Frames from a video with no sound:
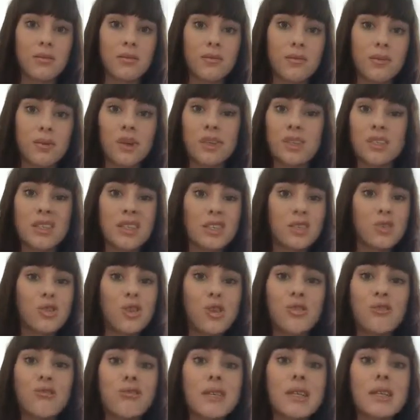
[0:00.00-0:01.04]
Because there's
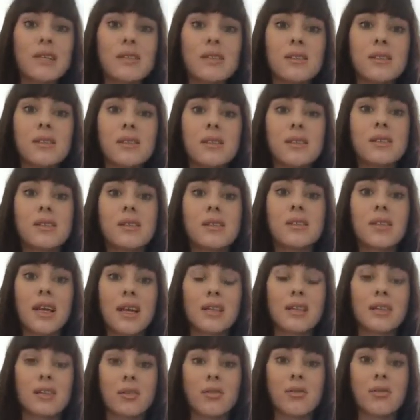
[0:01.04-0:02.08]
no reason to
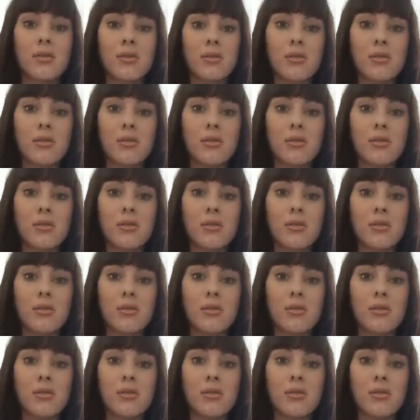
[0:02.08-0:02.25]
settle.